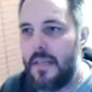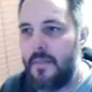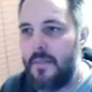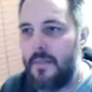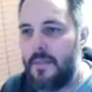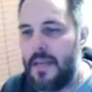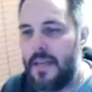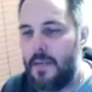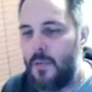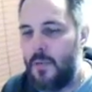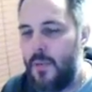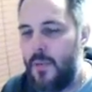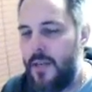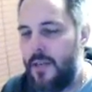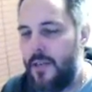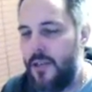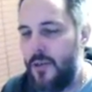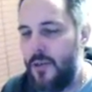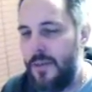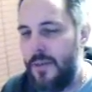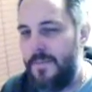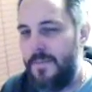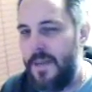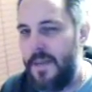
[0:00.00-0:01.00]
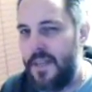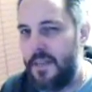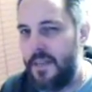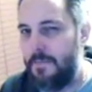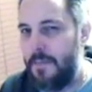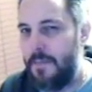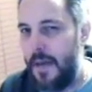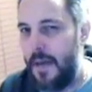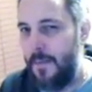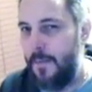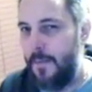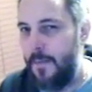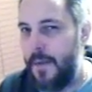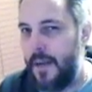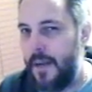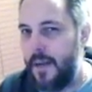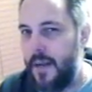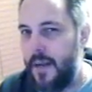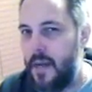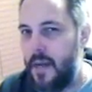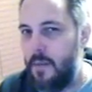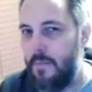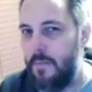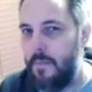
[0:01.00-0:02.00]
sometimes when you chew a piece of peppermint
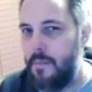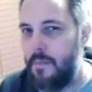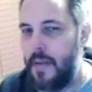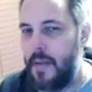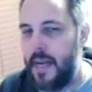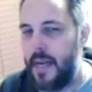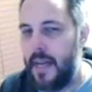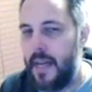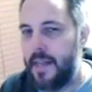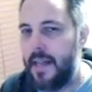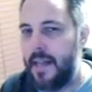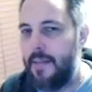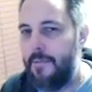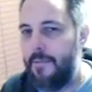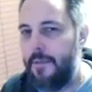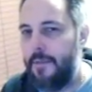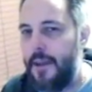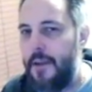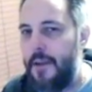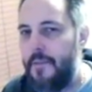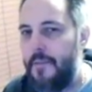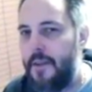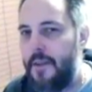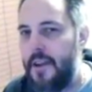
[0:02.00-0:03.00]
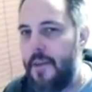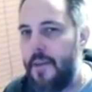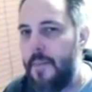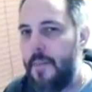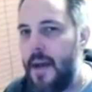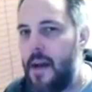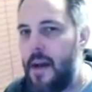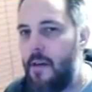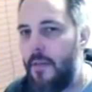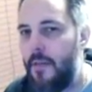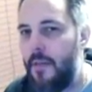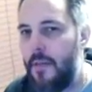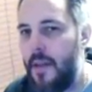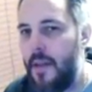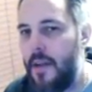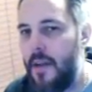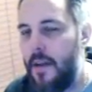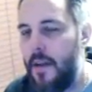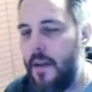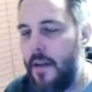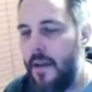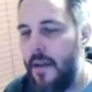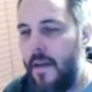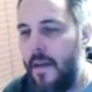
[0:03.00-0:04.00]
gum, you get that flavor in your mouth,
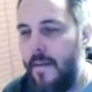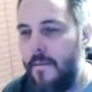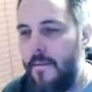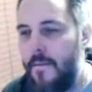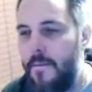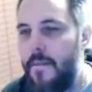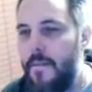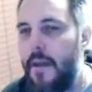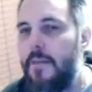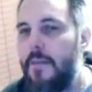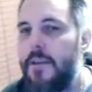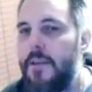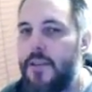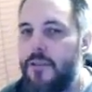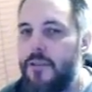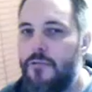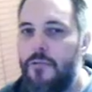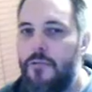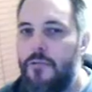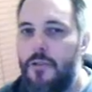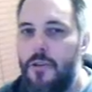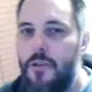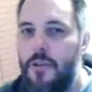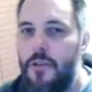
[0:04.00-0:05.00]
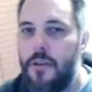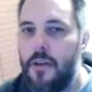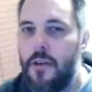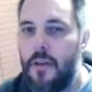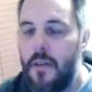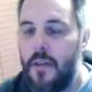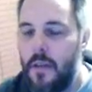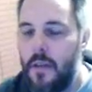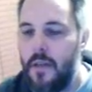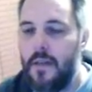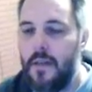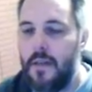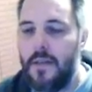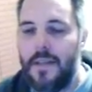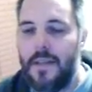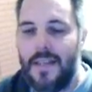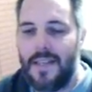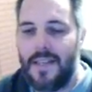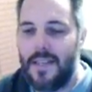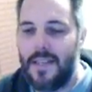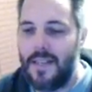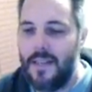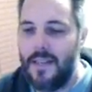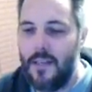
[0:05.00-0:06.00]
and very strong.
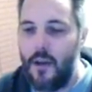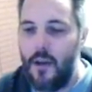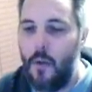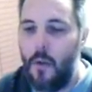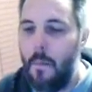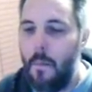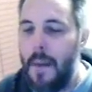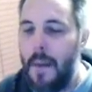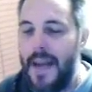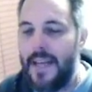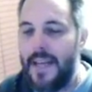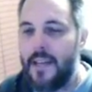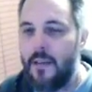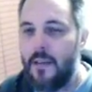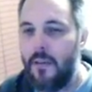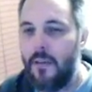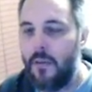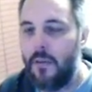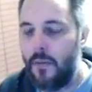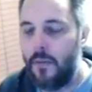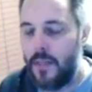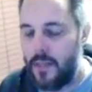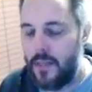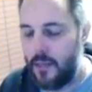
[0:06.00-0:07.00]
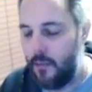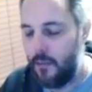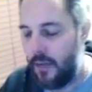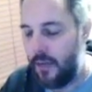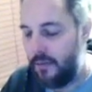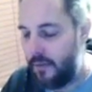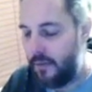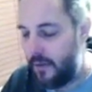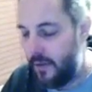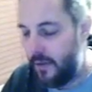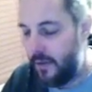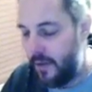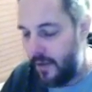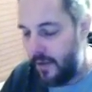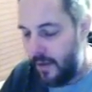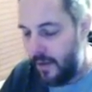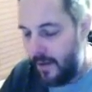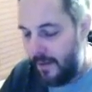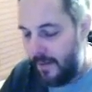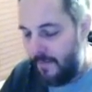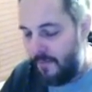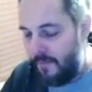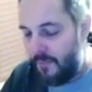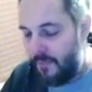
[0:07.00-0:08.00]
This is no bite to it whatsoever.
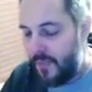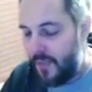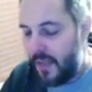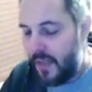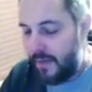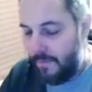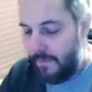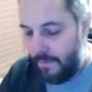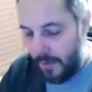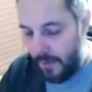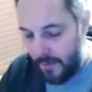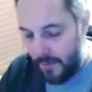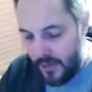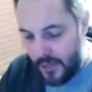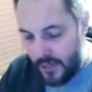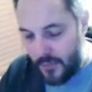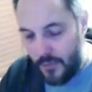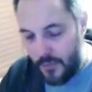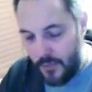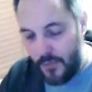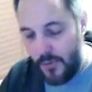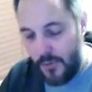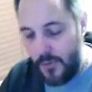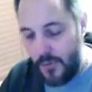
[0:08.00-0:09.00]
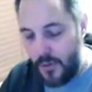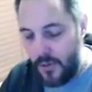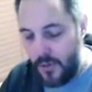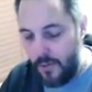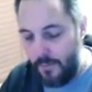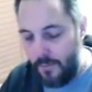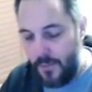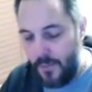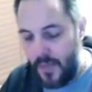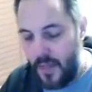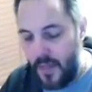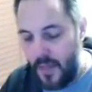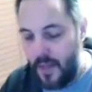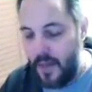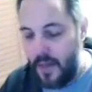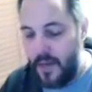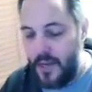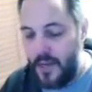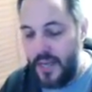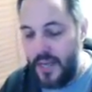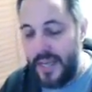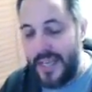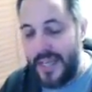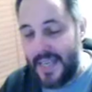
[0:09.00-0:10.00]
Very smooth.
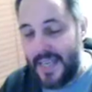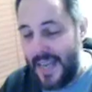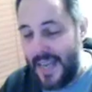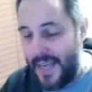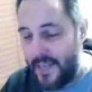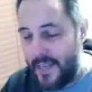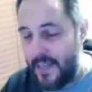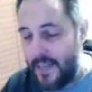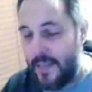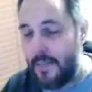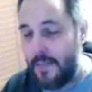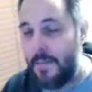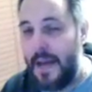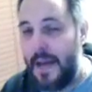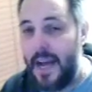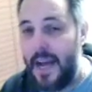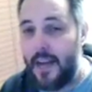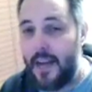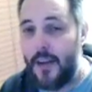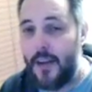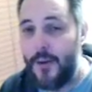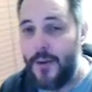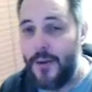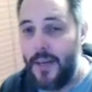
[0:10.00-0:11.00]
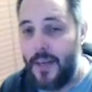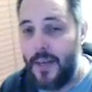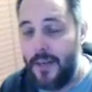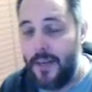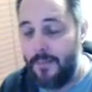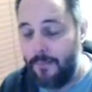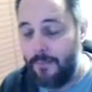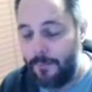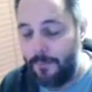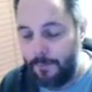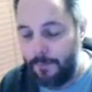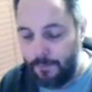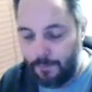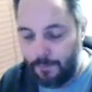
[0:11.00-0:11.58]
You can taste the tobacco in it.